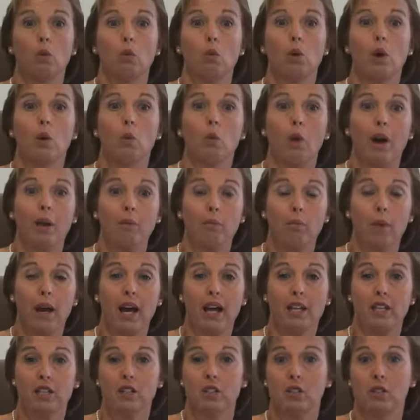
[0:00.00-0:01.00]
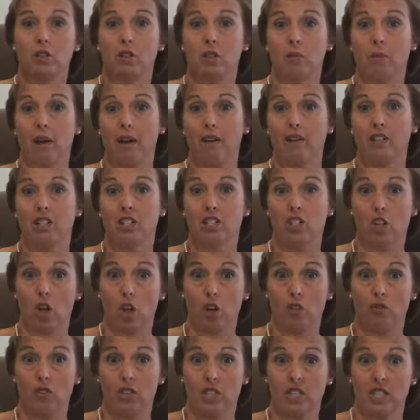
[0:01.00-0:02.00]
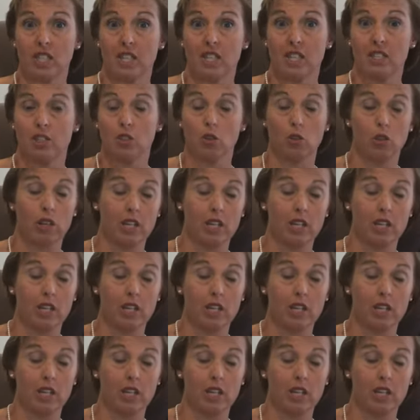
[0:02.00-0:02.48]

Where one party to the marriage is overseas or